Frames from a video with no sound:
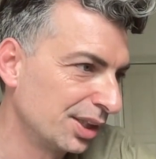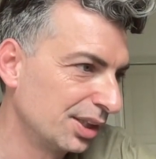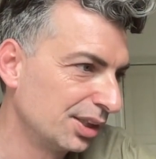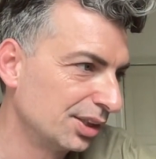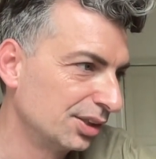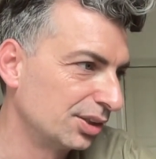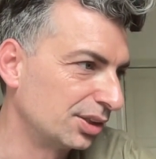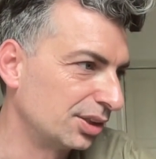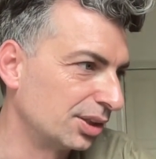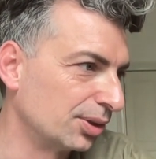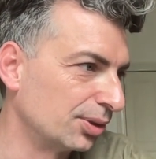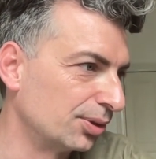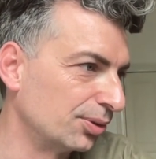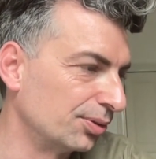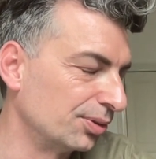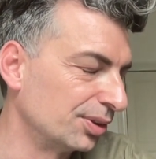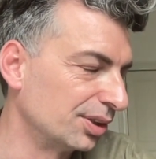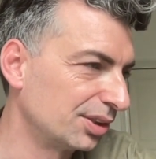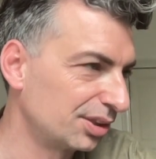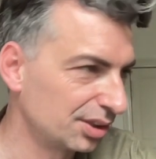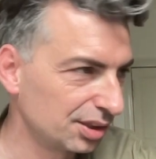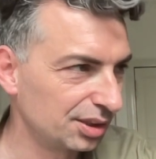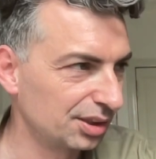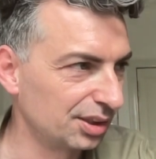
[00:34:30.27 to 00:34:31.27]
So
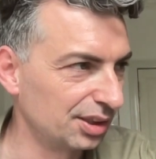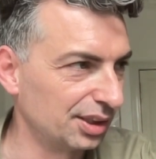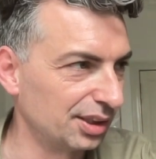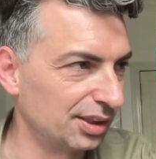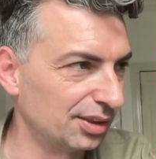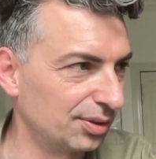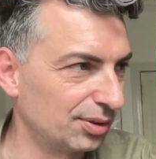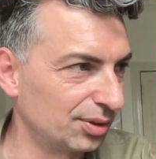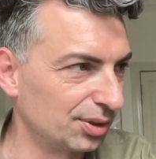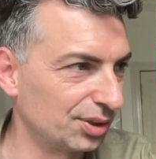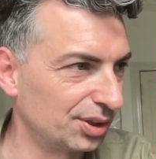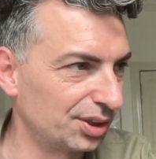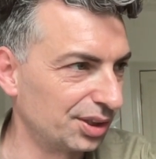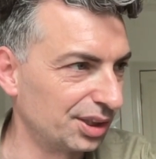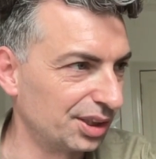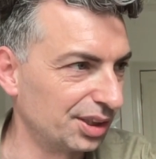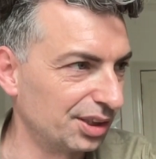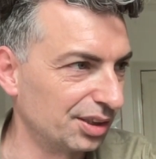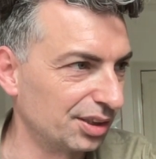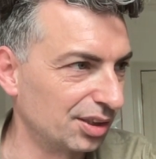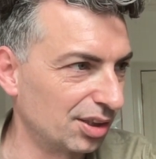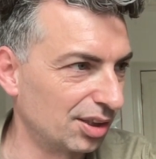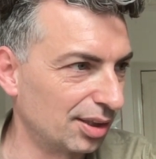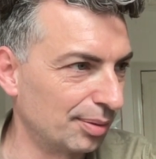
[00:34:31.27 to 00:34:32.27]
this is an
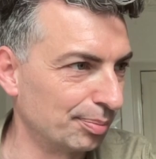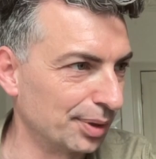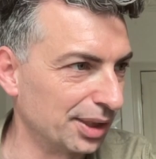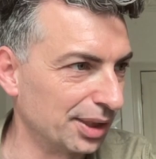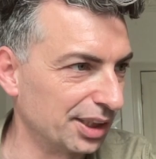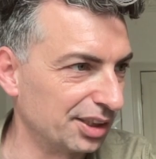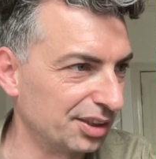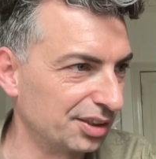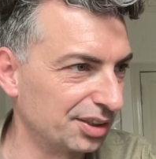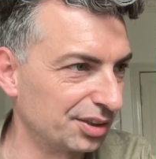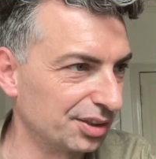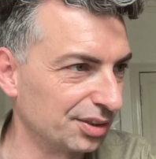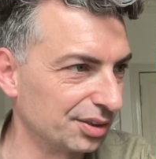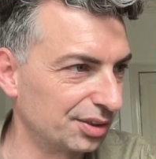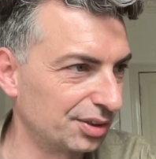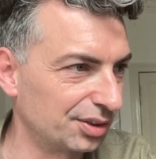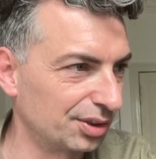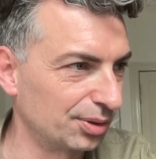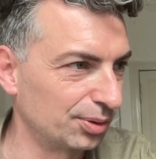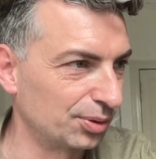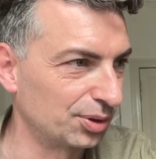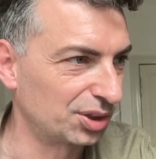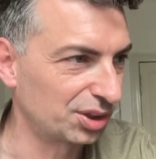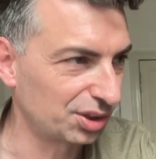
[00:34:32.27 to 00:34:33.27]
interesting combination.
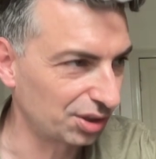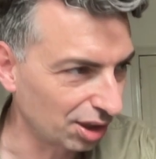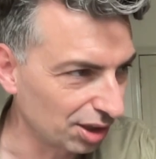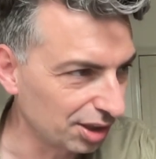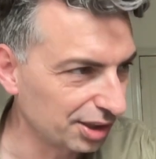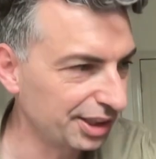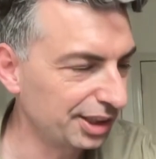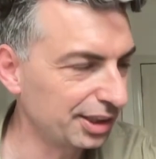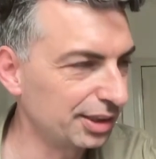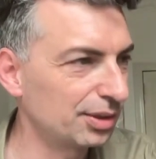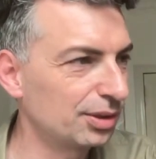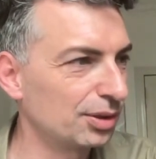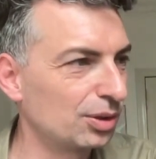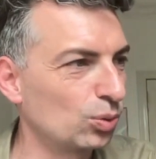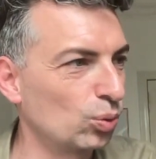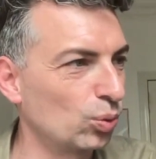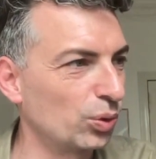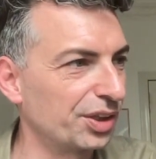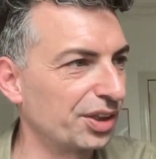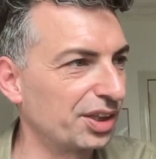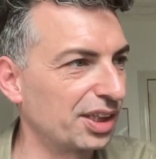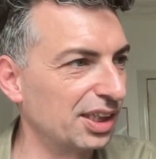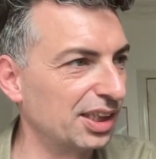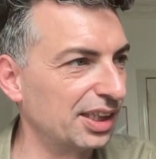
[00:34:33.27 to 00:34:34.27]
So starting
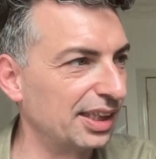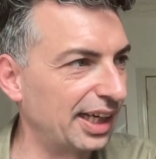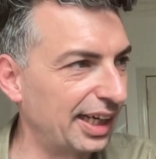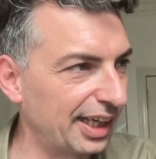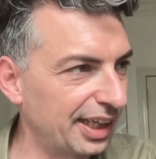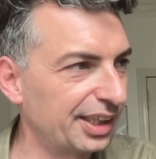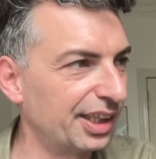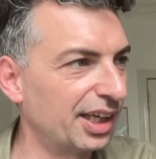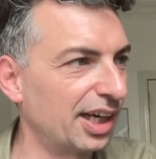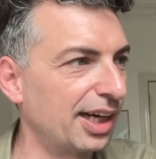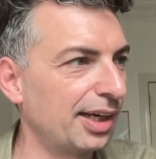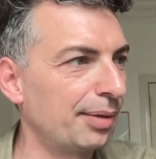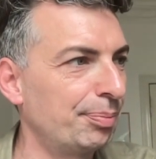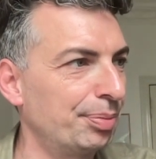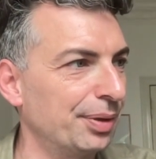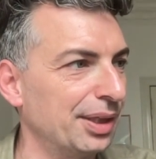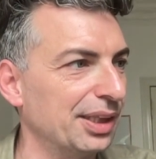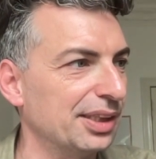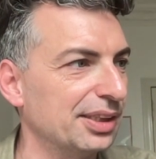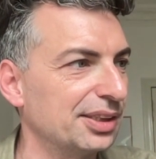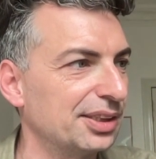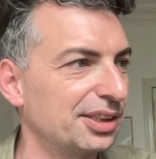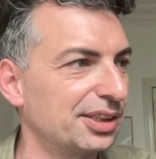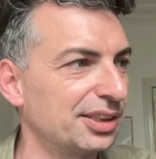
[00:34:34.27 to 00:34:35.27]
with an A I
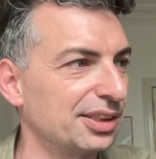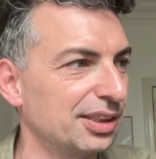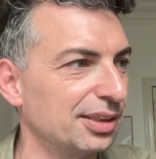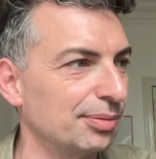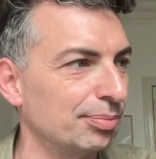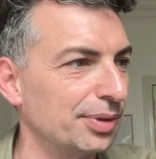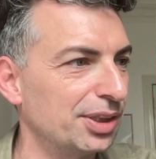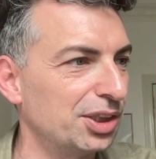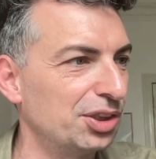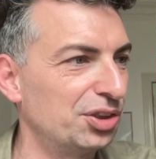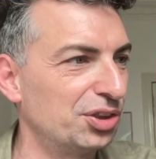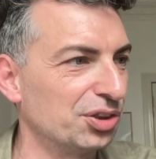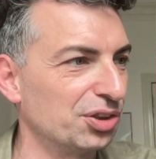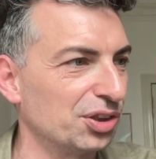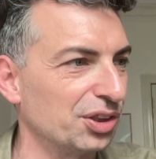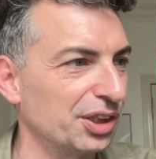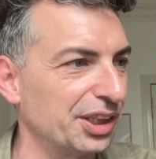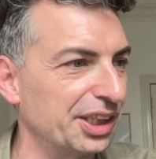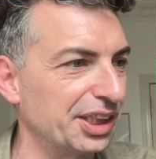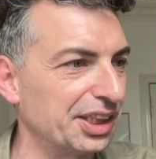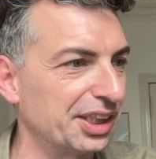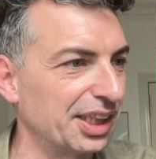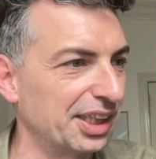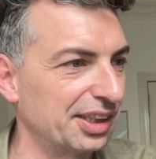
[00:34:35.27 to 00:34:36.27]
piece in
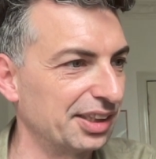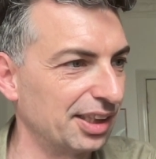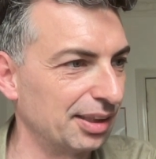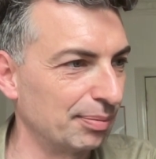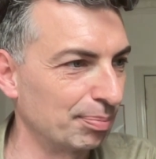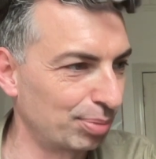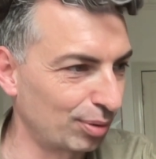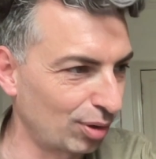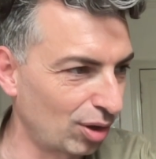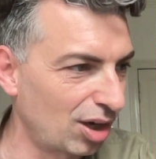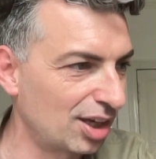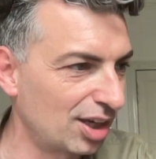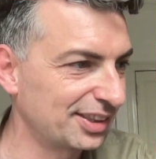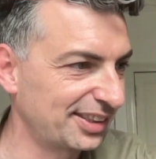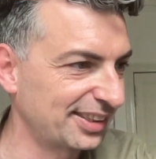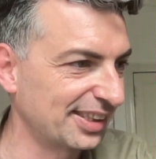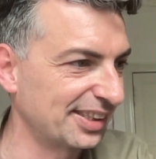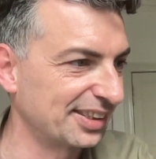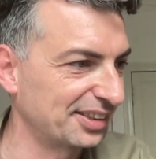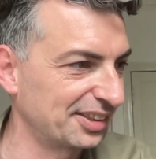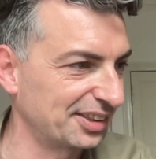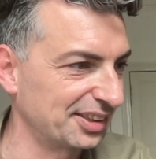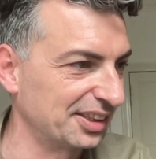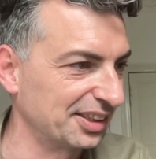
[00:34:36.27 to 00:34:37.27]
Midjourney and then
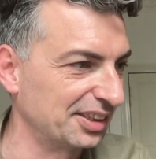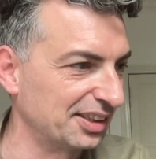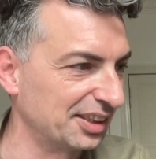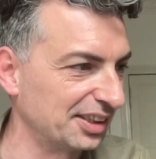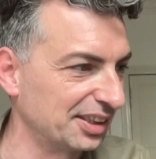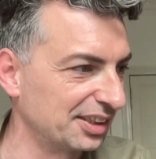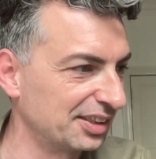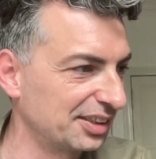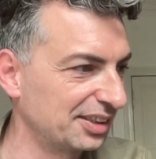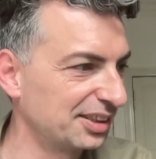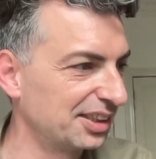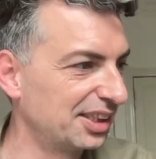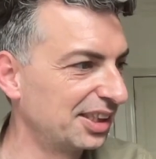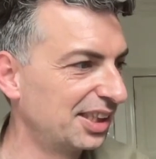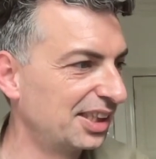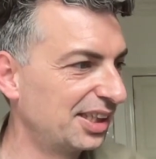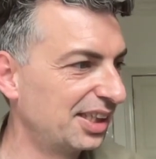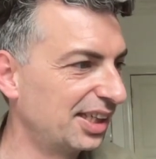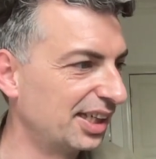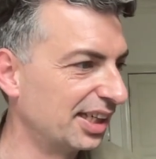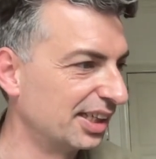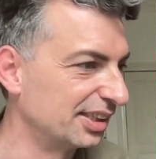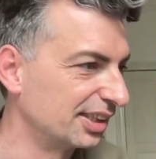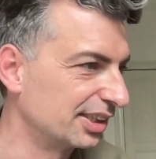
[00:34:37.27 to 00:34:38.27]
processing it.
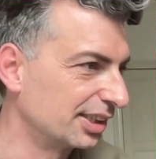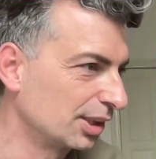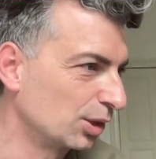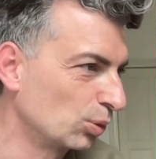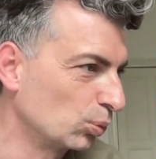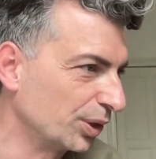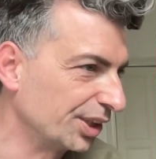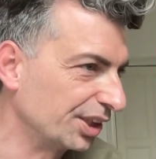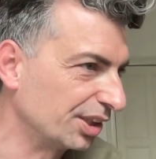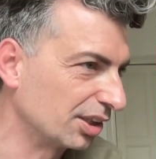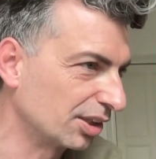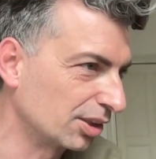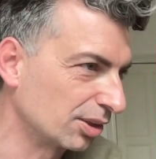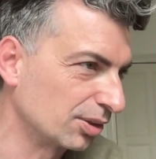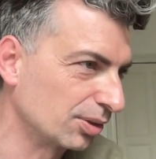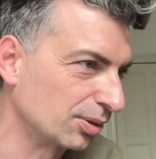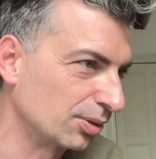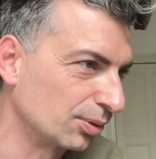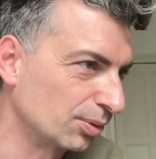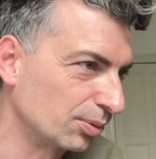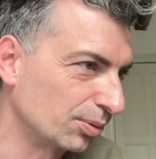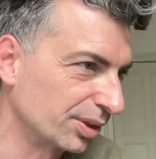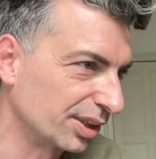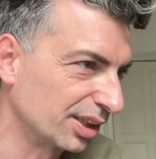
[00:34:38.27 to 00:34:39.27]
And here we
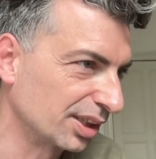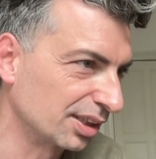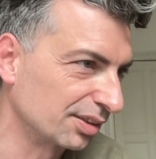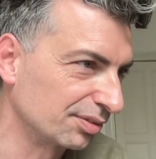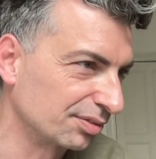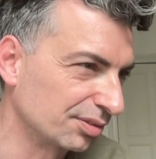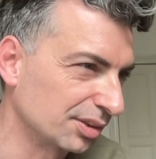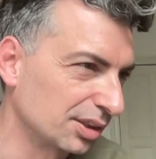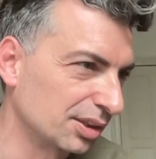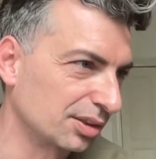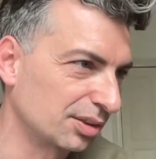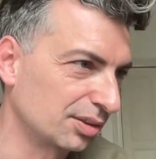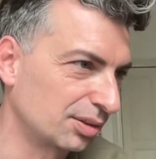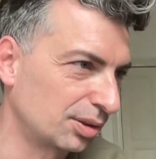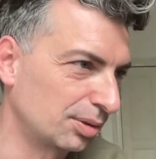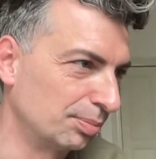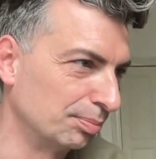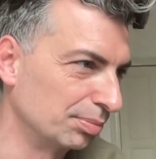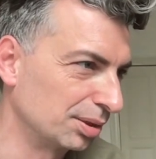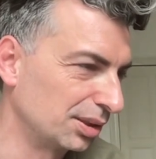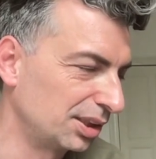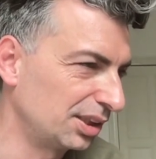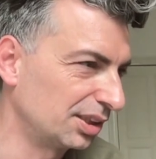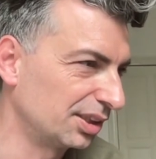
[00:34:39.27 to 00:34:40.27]
go. We have a
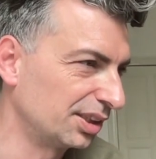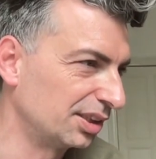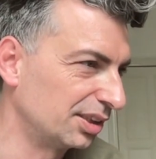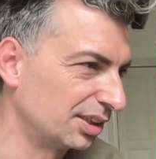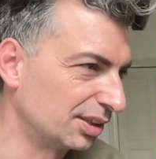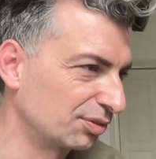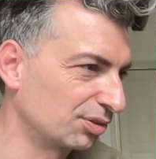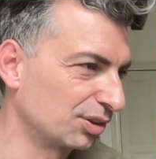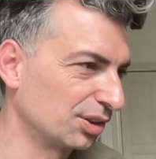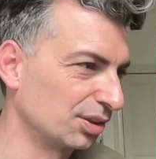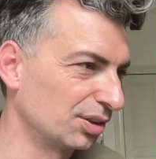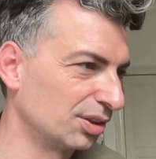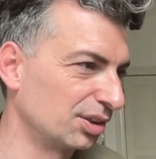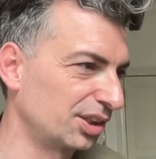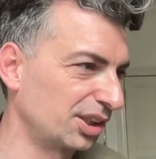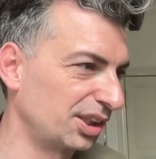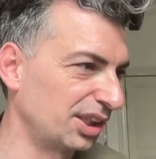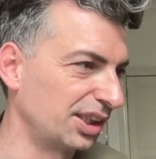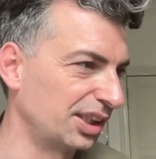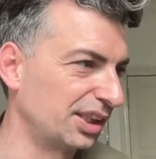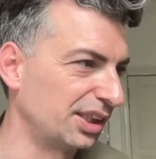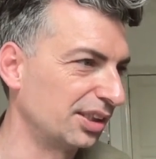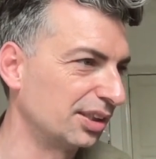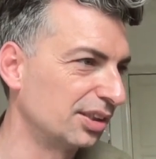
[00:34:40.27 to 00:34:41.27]
completely different
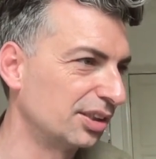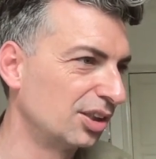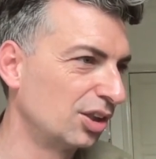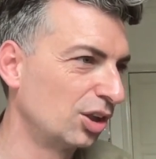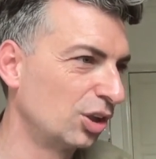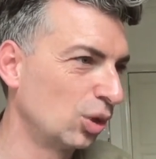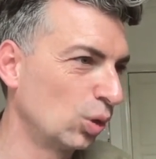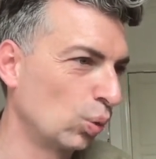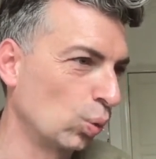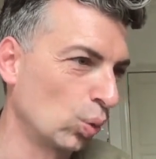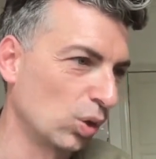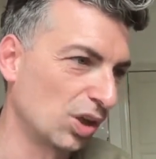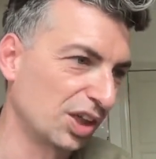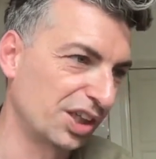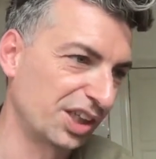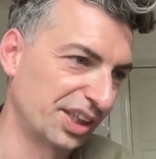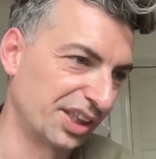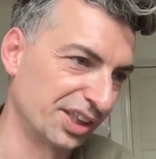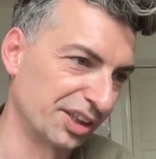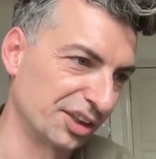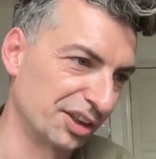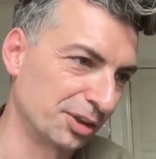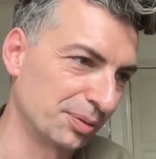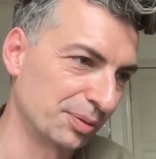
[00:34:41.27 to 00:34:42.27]
looking work
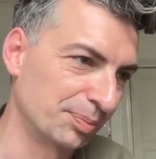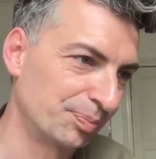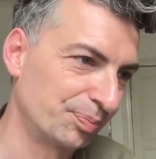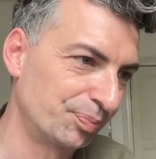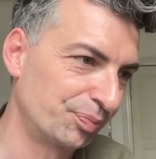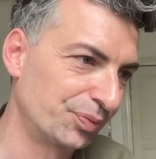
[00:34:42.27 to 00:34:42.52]
here.